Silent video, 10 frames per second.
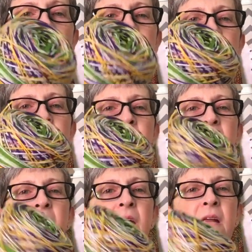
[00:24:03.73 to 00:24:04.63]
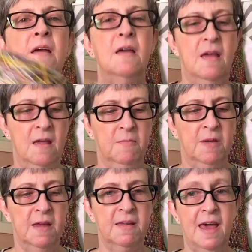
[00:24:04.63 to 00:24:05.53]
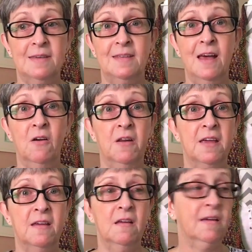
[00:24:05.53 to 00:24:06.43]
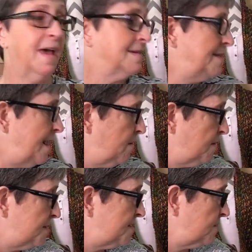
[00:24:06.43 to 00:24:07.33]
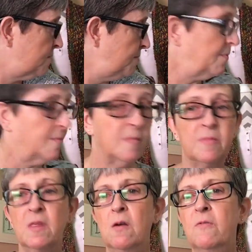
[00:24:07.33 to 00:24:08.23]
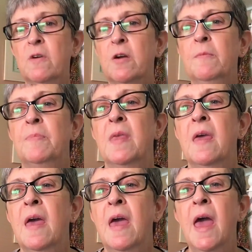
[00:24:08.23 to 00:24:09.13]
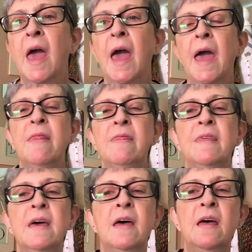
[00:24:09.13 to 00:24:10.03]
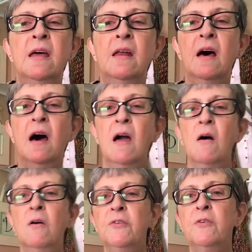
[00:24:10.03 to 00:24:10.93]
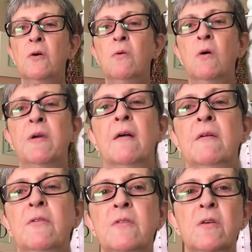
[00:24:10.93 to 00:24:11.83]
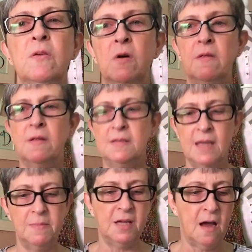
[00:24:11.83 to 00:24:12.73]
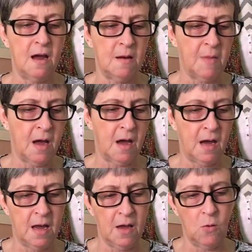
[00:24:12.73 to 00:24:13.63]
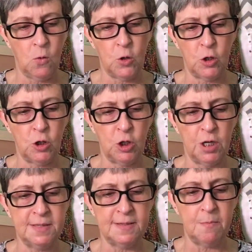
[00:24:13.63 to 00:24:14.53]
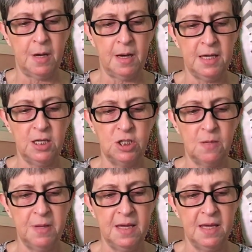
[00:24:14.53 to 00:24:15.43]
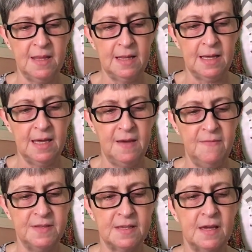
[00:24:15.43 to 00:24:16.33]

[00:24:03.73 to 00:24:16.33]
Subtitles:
And okay, cast that on again. Cast that on soon. Over here. And then I also, oh yeah, here's another one. At the same time, I ordered Somebody Jumping in the Leaves.